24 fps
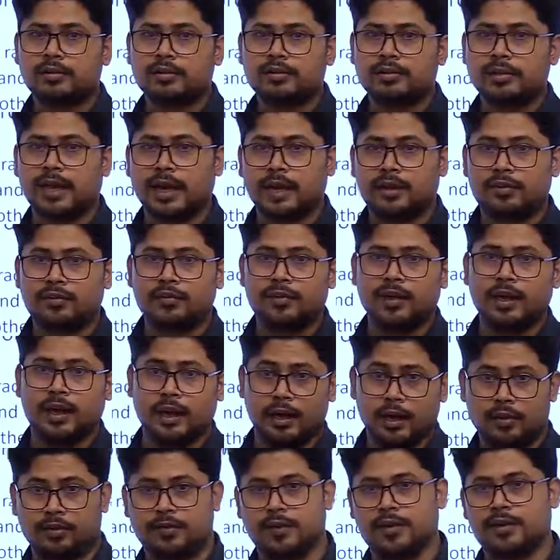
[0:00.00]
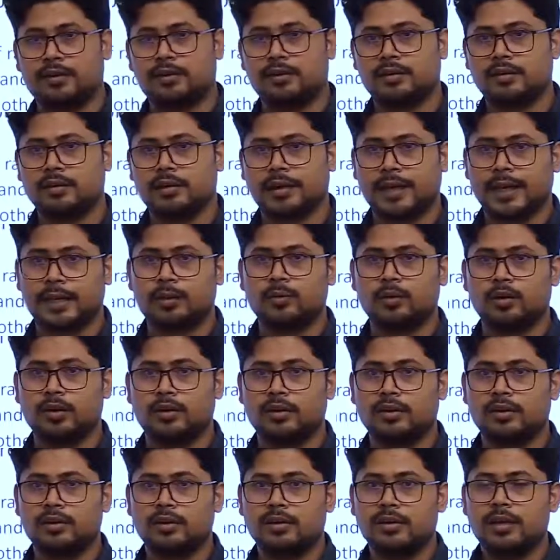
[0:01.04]
that we live in
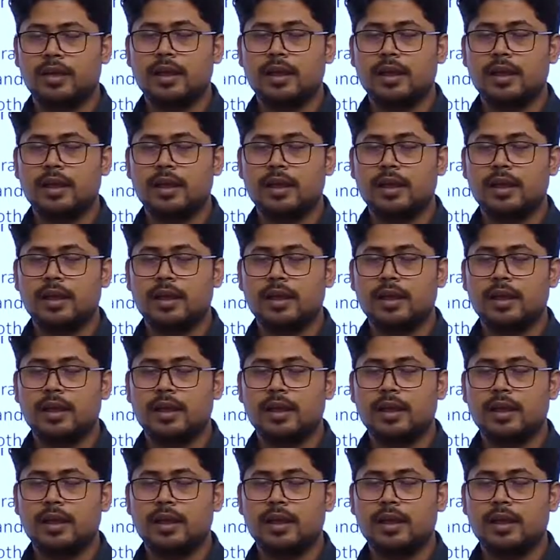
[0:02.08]
regularly,